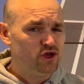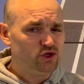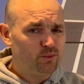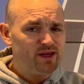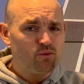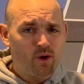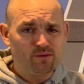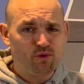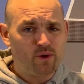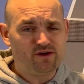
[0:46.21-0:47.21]
You'll win
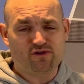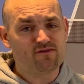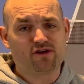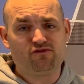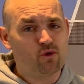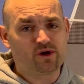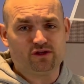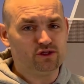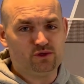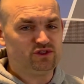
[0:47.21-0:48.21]
1 point for every 4
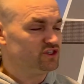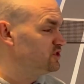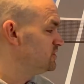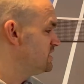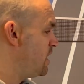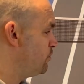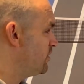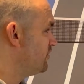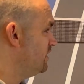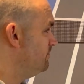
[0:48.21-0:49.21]
you lose. It's just not
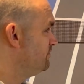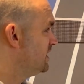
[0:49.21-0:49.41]
worth it.